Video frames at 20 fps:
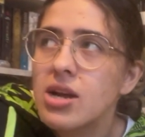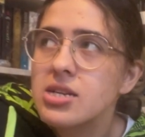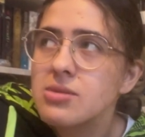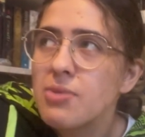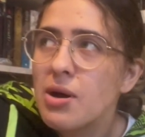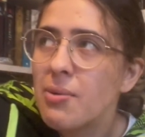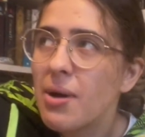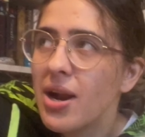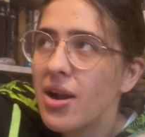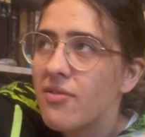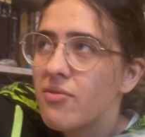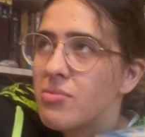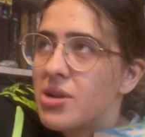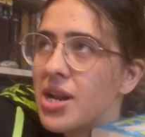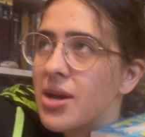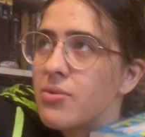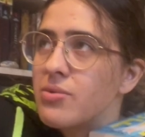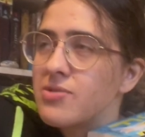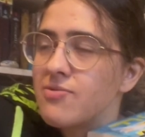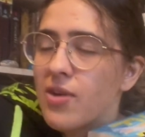Spellbound After
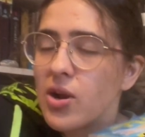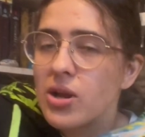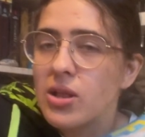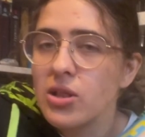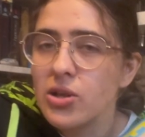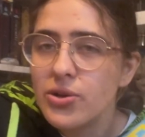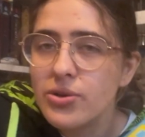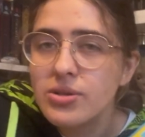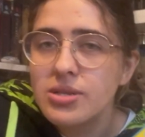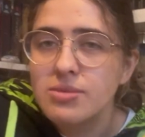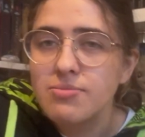Midnight, was very loose